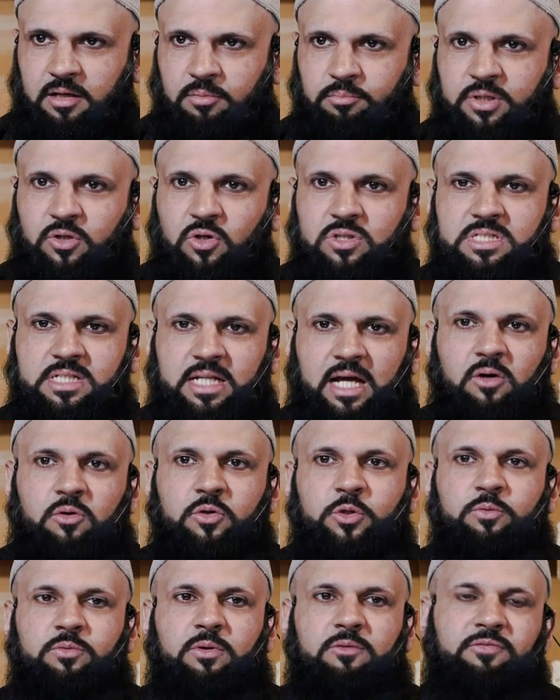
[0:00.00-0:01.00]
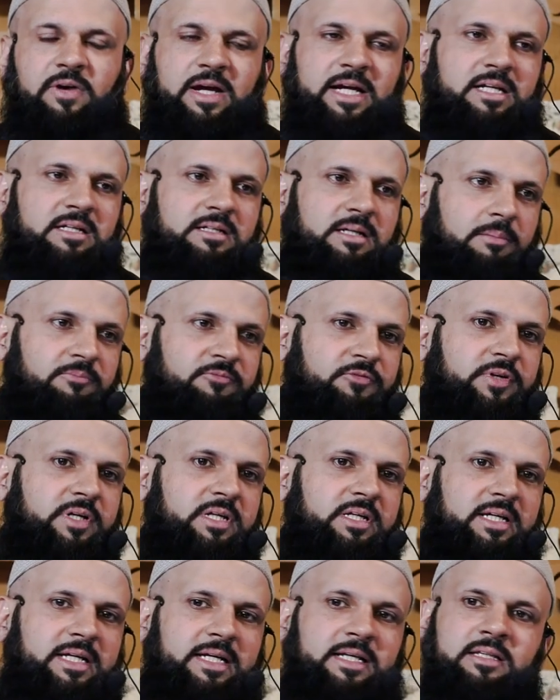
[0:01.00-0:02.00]
Because now you will find
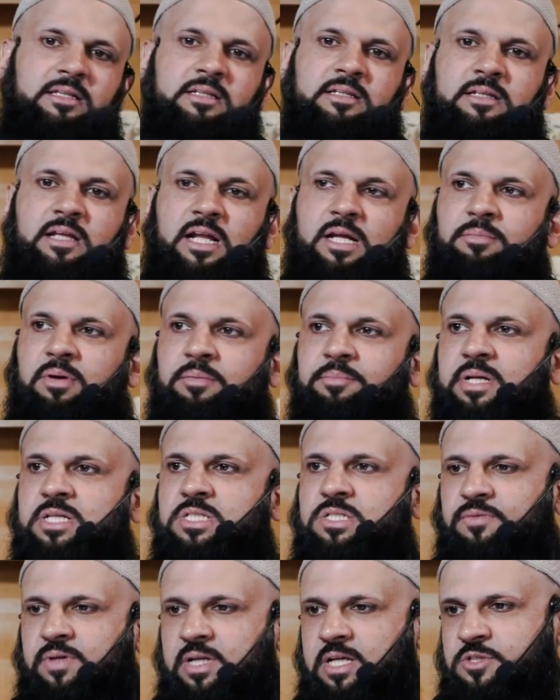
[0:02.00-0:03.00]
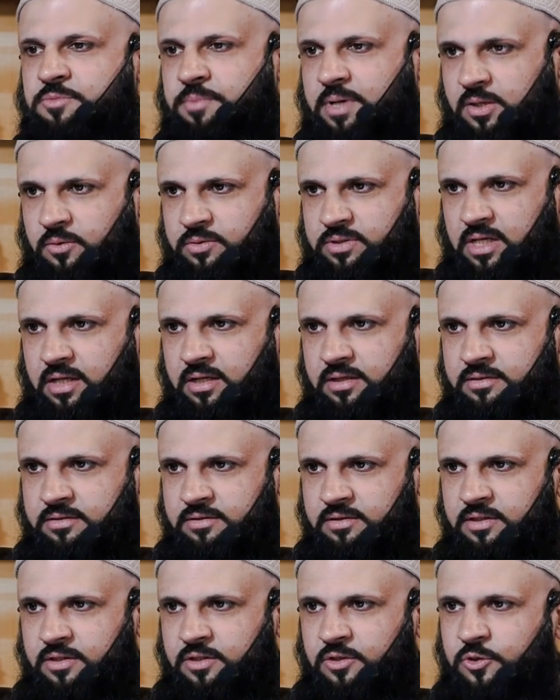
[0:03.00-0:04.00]
comfort in the remembrance of Allah subhanahu wa ta'ala.
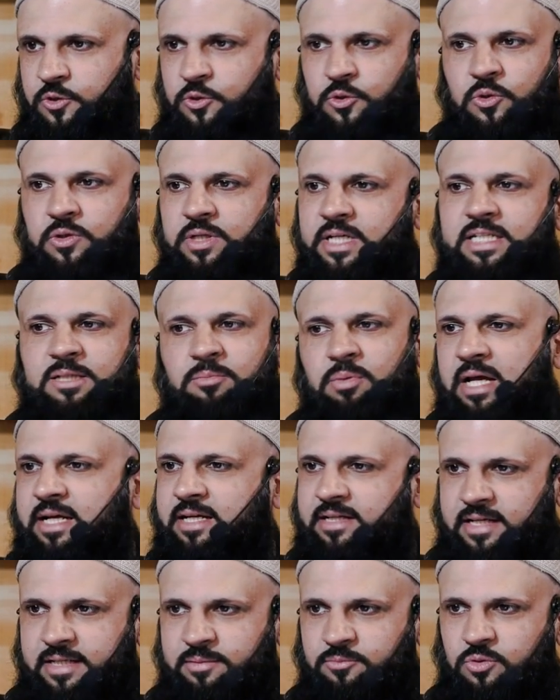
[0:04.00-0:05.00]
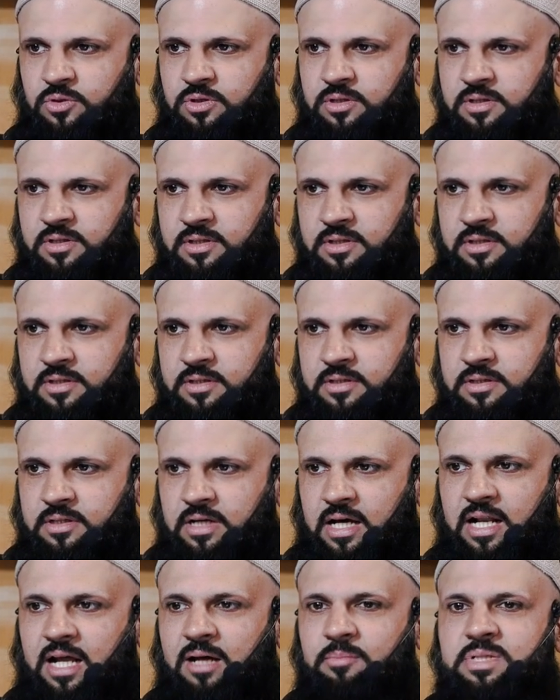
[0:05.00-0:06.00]
You don't need the blanket anymore.
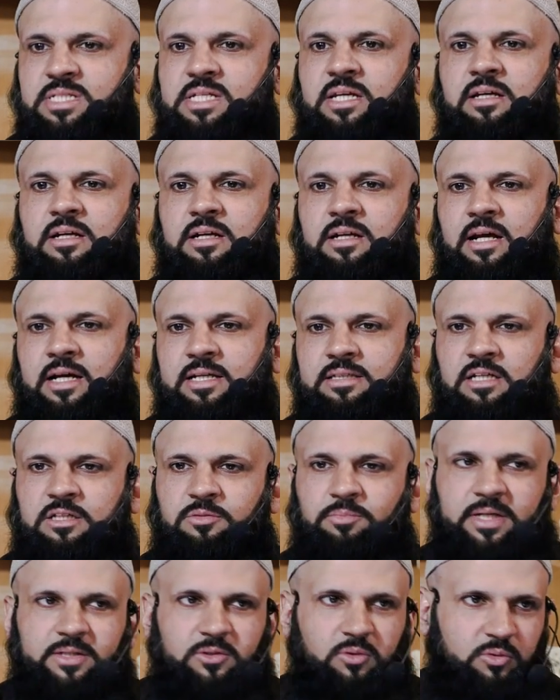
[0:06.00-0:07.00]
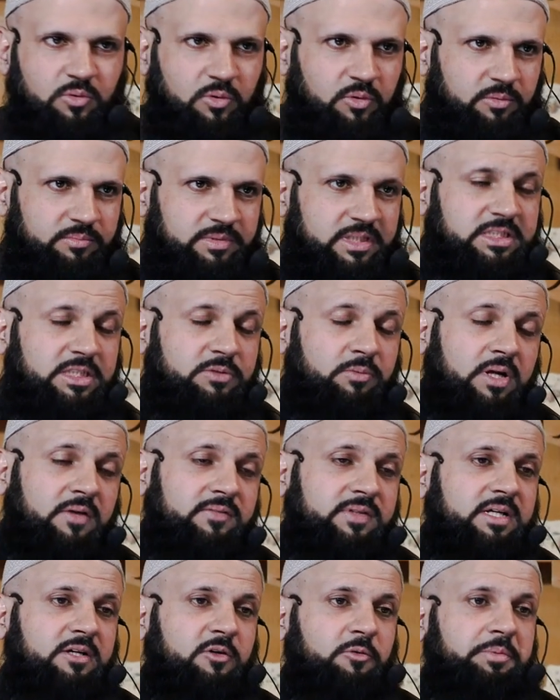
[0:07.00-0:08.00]
Allah bizikrillahi tatmainul qulub. This is one
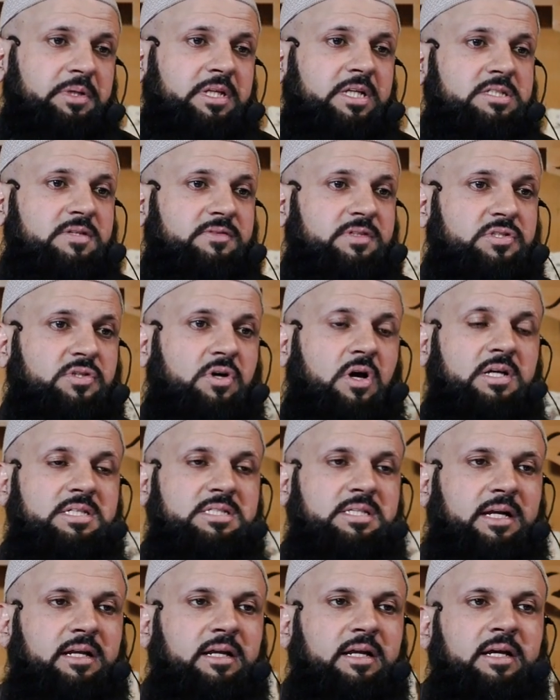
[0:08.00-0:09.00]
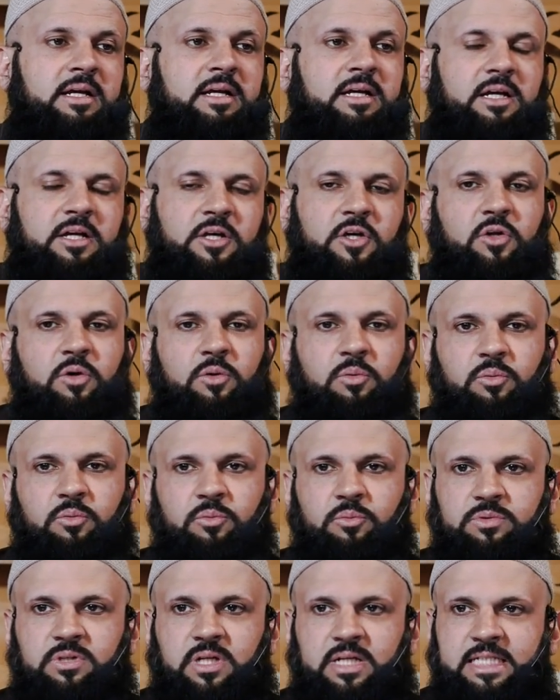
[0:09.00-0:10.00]
of the opinions of the scholars that, you
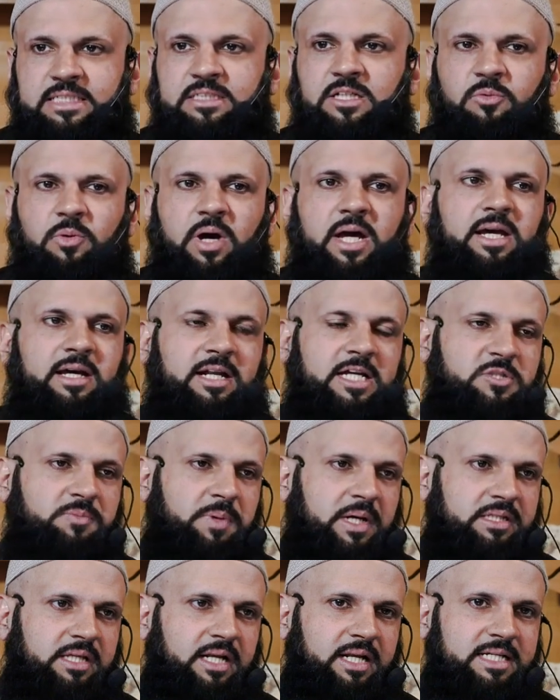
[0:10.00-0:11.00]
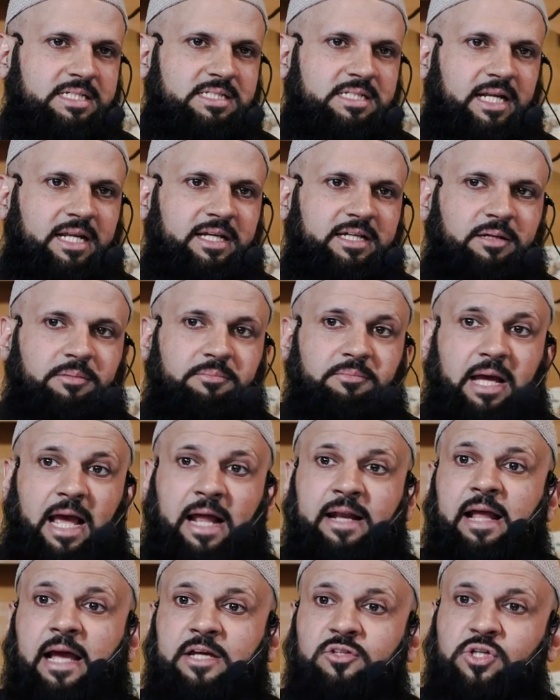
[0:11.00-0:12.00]
know, the reason why Allah subhanahu wa ta'ala is telling him
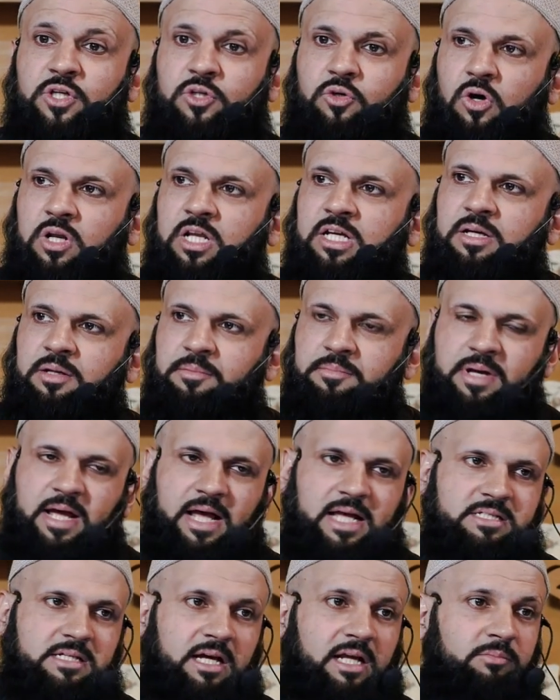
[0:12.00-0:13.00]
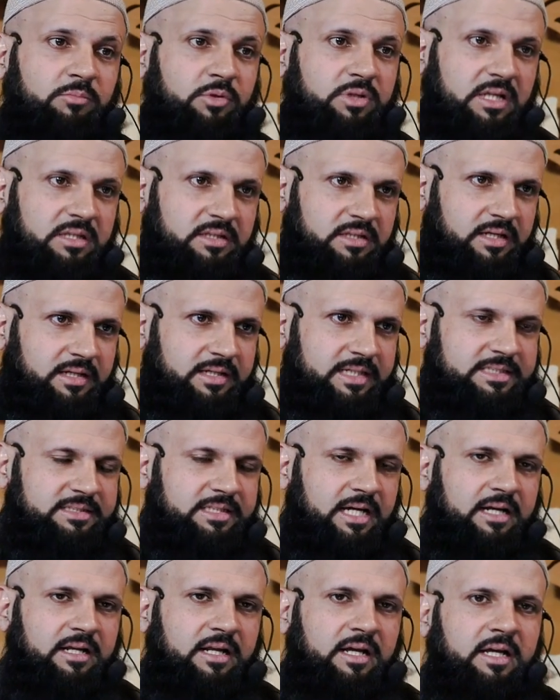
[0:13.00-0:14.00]
and actually calling him as al-mudassir is
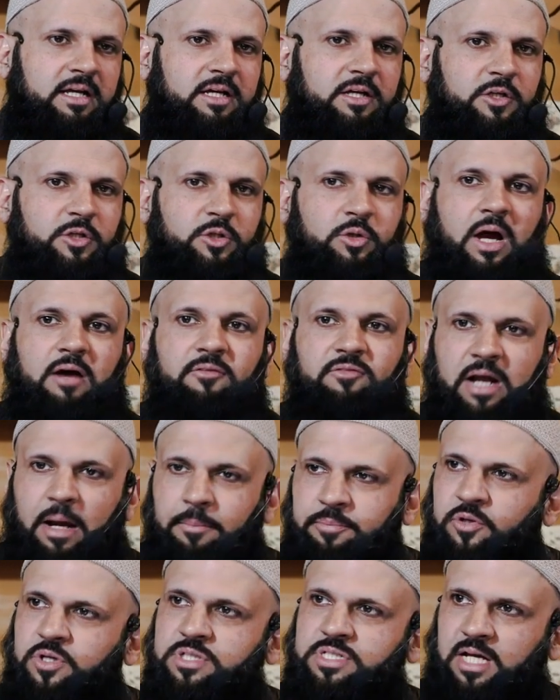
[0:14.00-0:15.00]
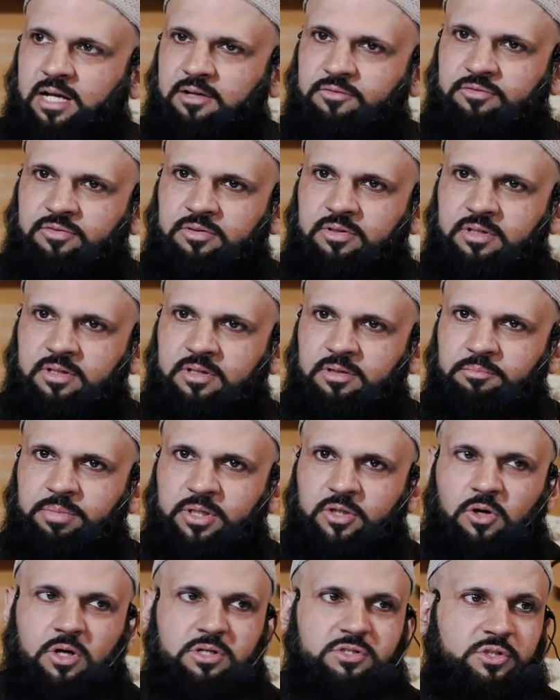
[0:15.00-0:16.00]
that you have wrapped yourself
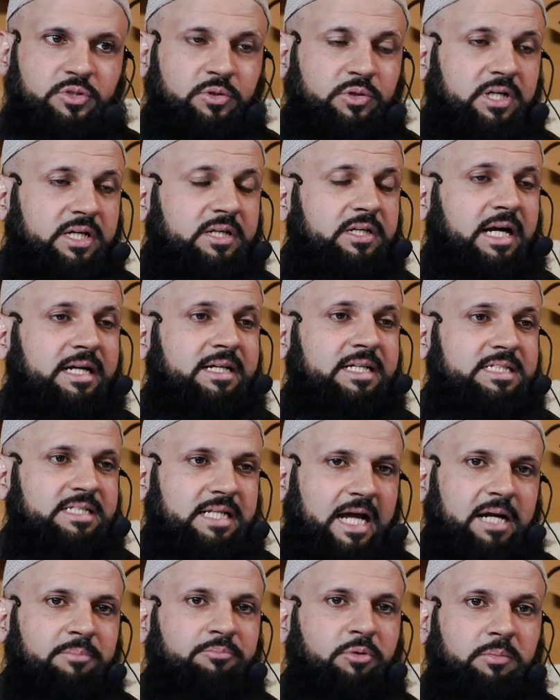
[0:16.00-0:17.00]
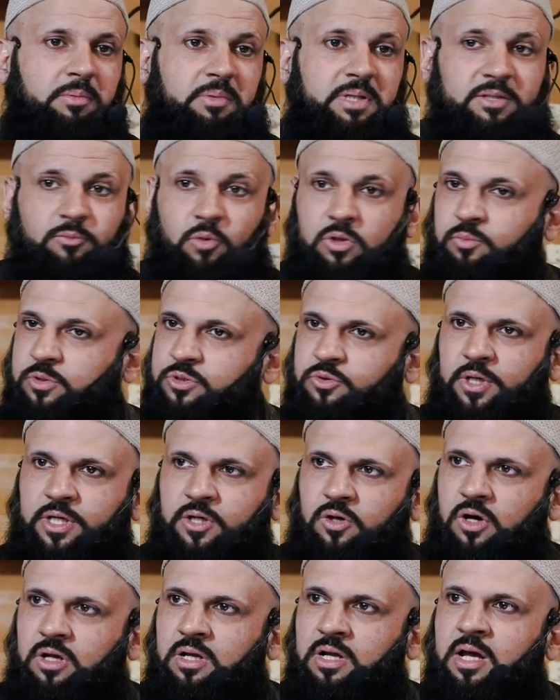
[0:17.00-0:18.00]
because you didn't understand probably what was
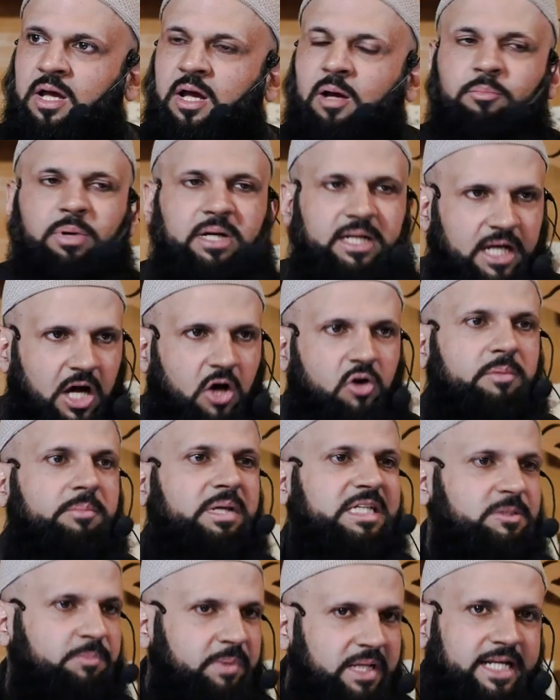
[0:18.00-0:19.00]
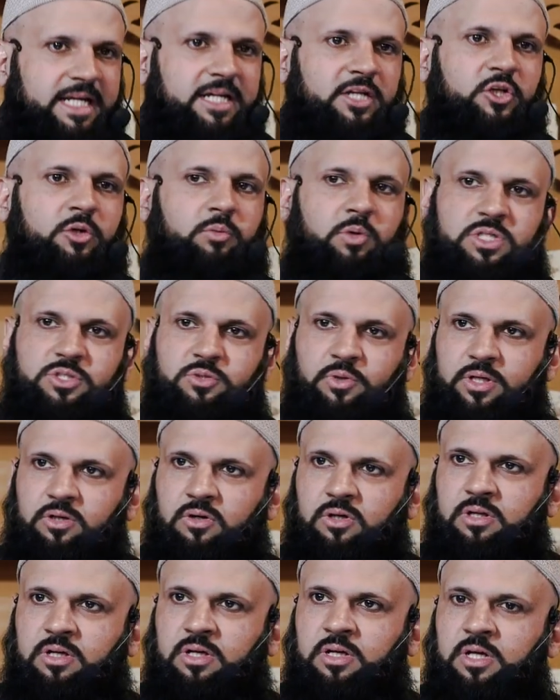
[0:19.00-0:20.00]
going on, but now I'm explaining to you what's going
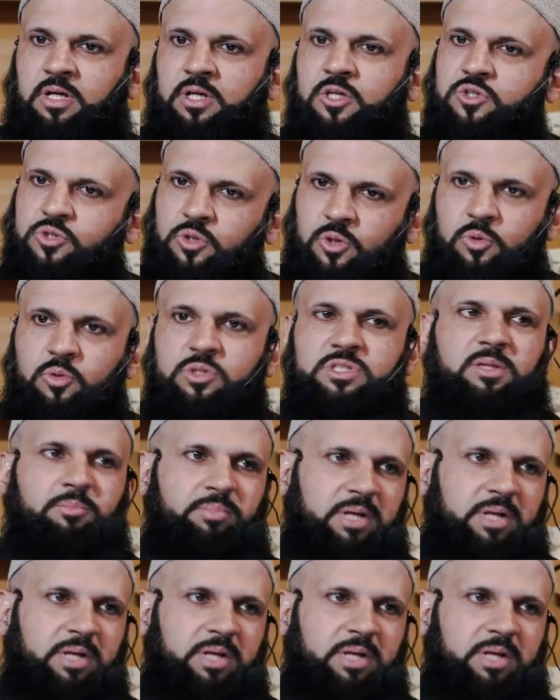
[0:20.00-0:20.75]
on. So lose the